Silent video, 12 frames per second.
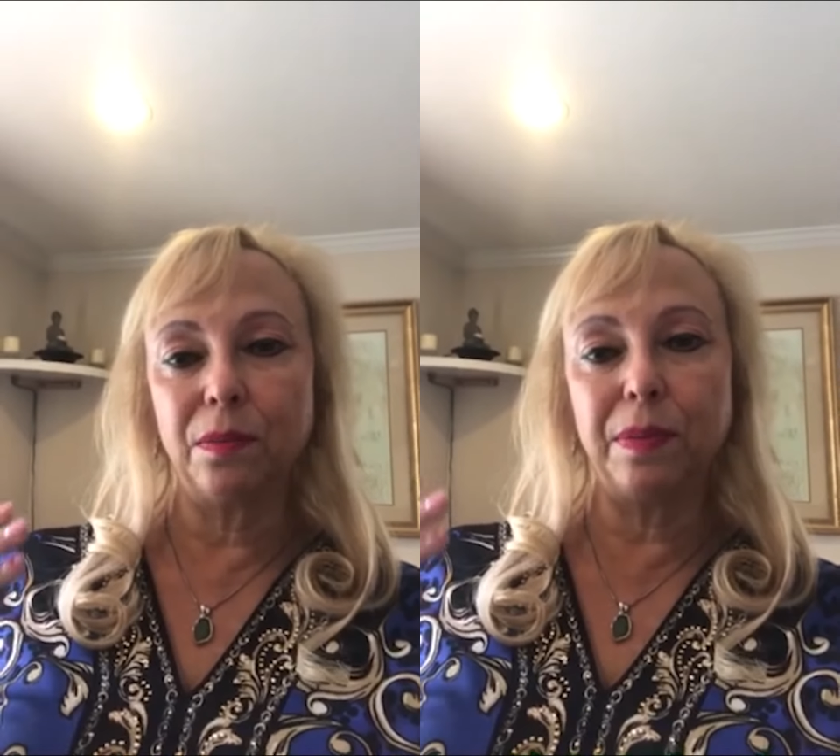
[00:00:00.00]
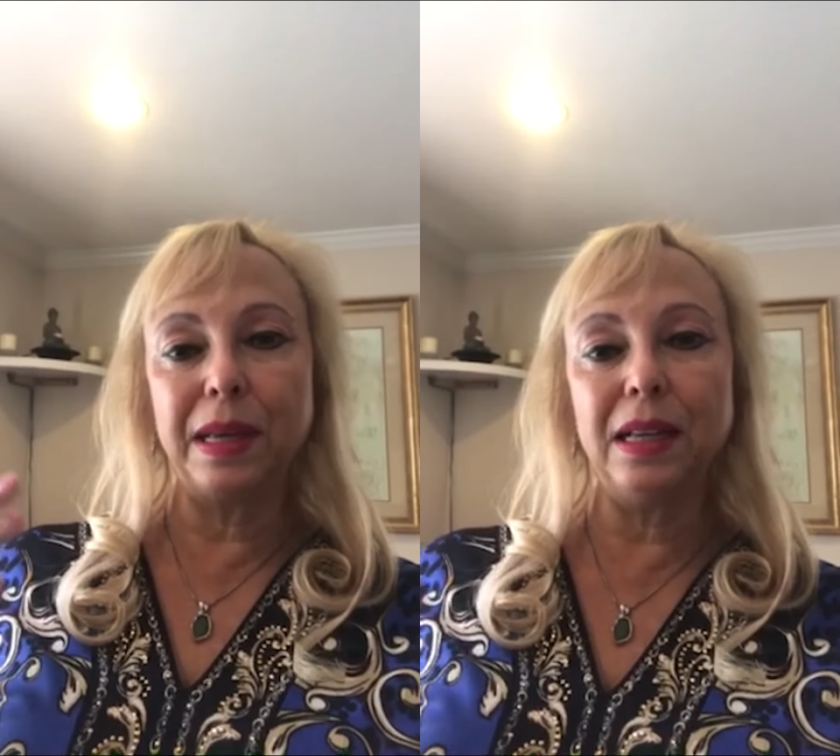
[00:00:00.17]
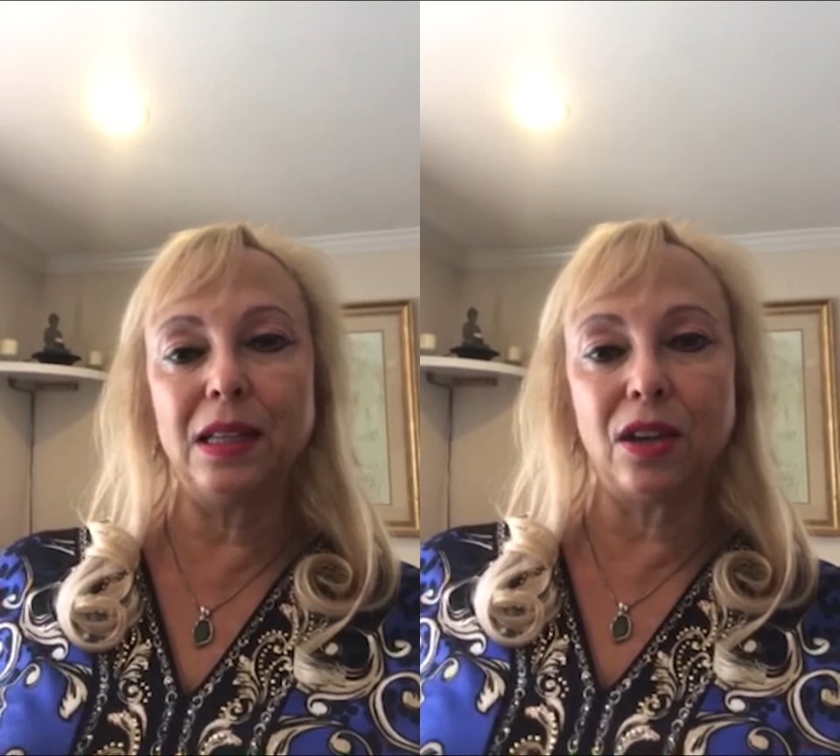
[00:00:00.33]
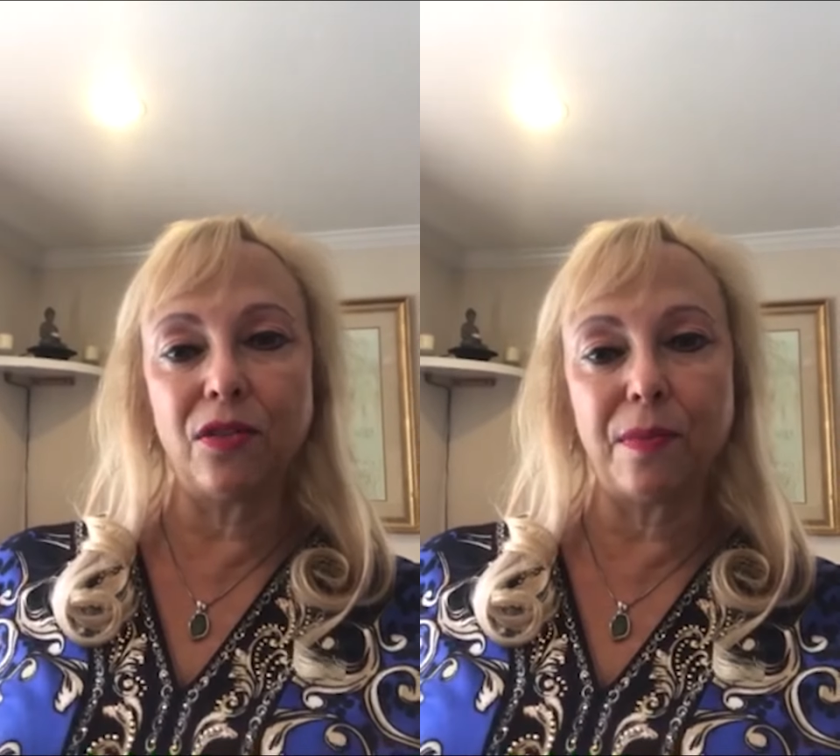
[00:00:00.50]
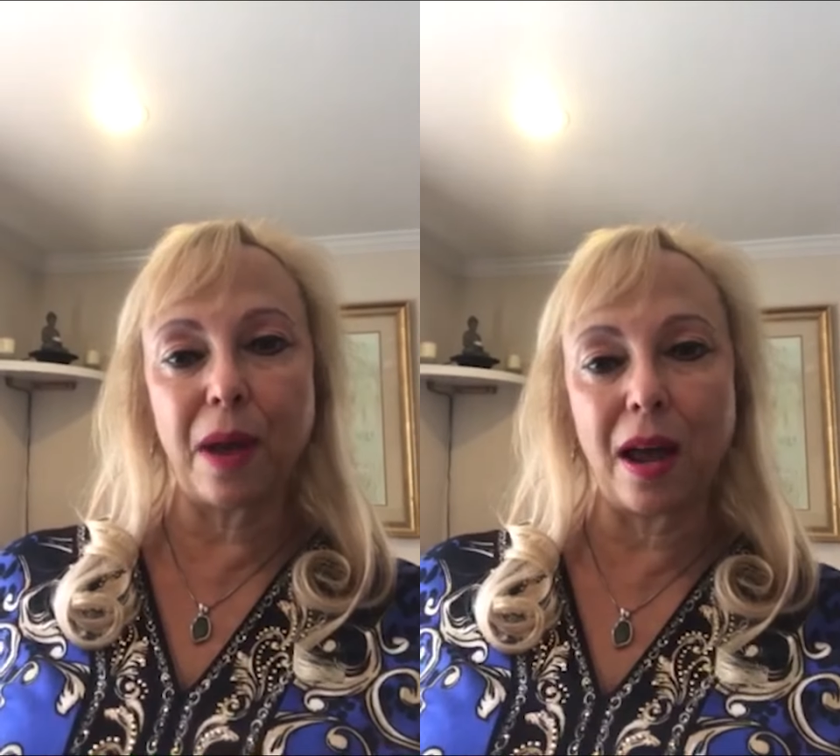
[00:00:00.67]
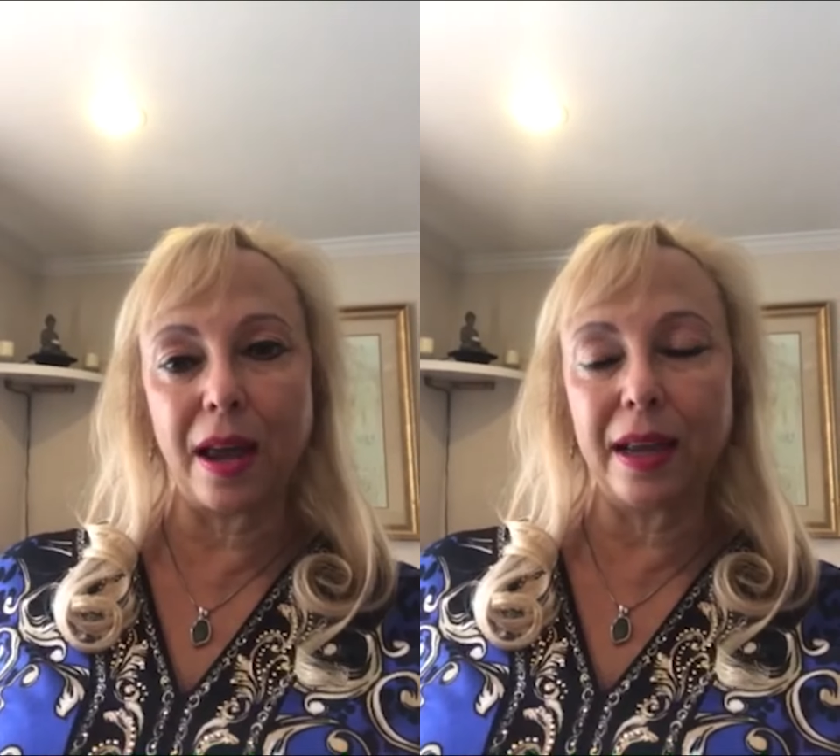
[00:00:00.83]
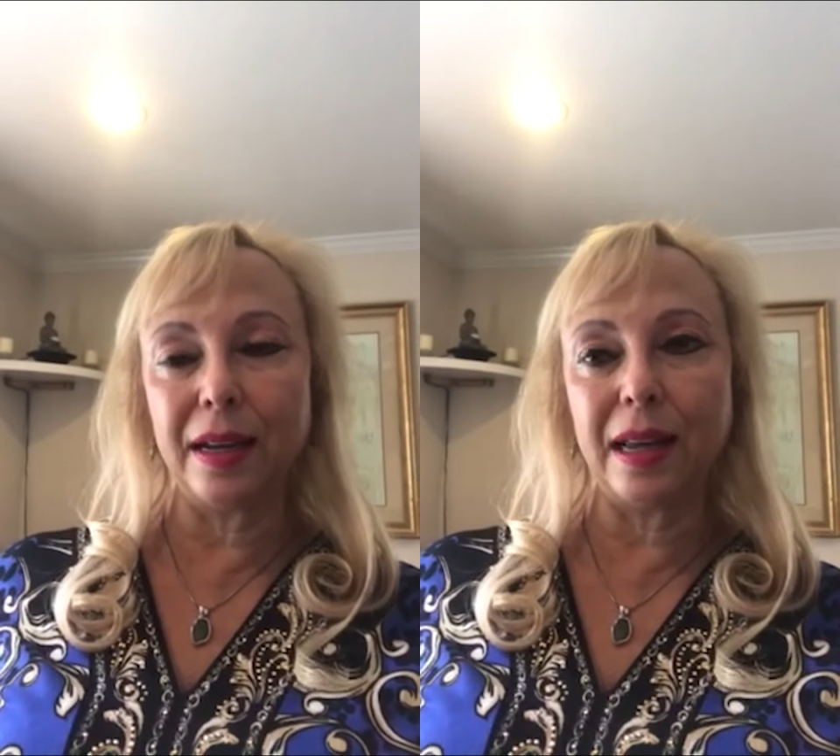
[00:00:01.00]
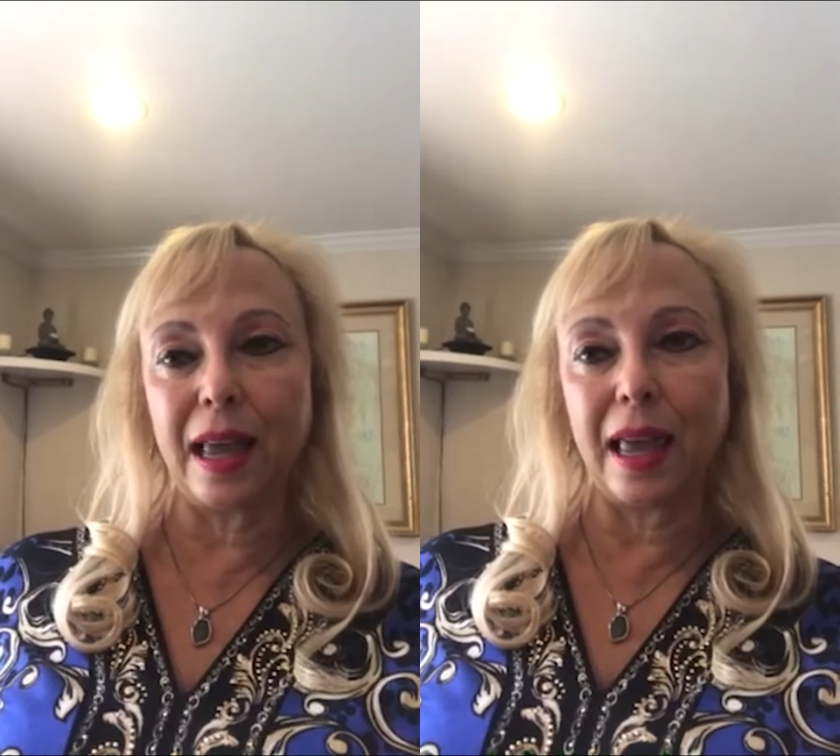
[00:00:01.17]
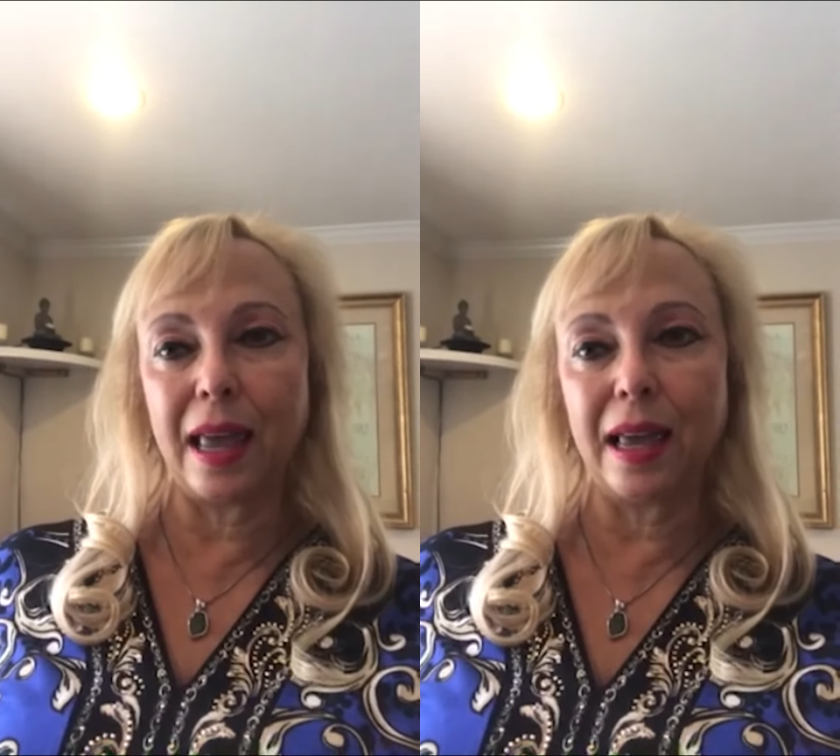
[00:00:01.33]
peace of
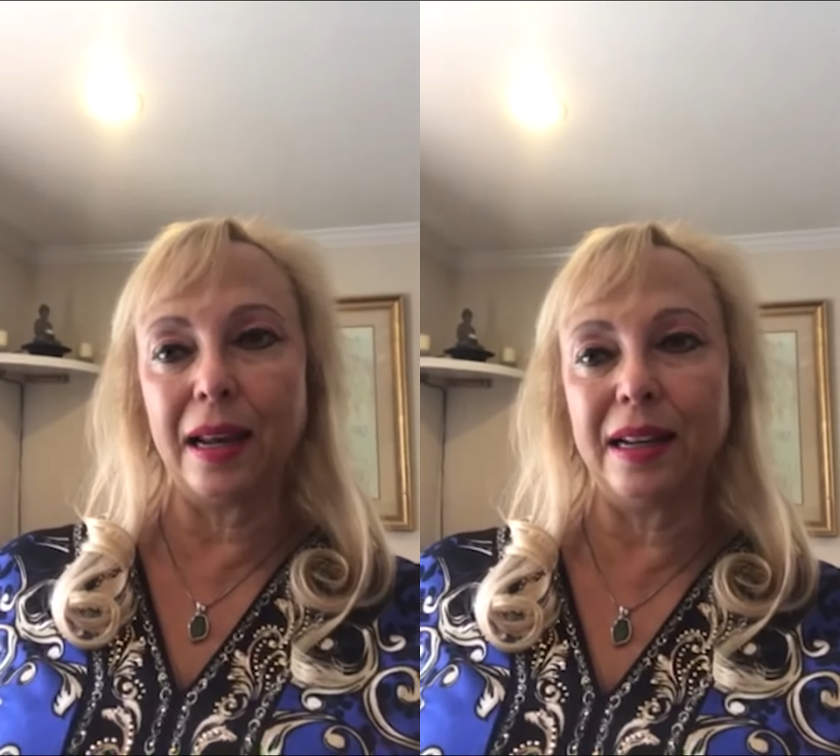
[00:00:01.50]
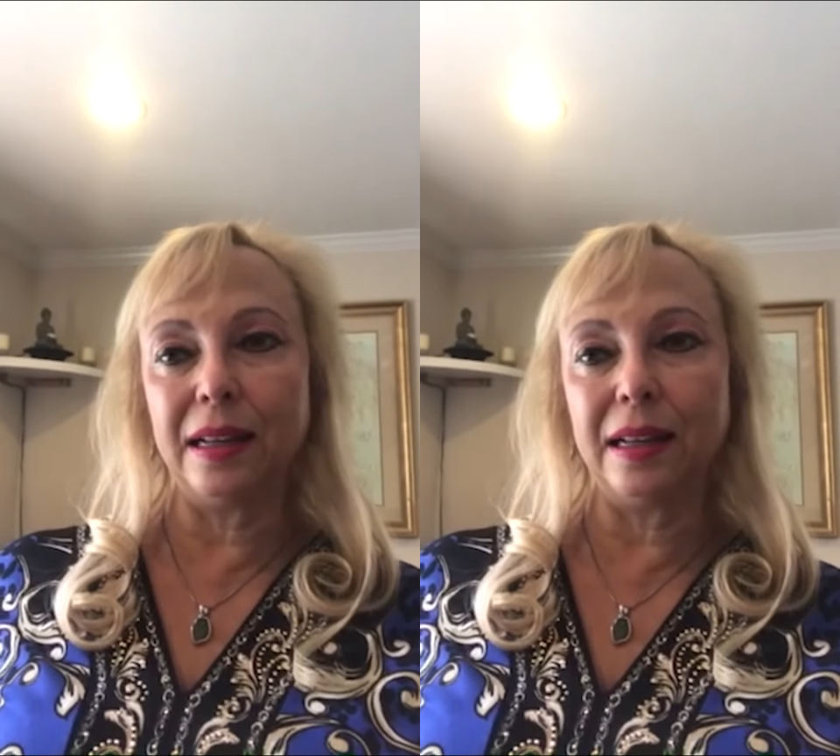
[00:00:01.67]
mind and